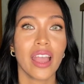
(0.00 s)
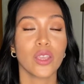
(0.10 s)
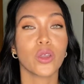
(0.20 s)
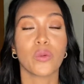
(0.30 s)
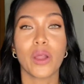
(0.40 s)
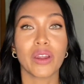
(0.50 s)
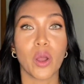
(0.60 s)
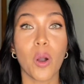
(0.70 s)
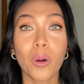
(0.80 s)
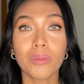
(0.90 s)
You can wear it at
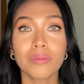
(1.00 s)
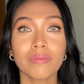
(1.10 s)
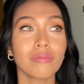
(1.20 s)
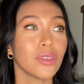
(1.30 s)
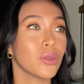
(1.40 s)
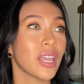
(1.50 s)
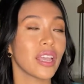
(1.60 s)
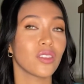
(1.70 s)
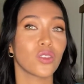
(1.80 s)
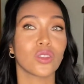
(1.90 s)
home. You
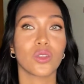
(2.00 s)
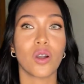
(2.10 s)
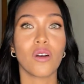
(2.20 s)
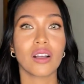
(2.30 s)
can just go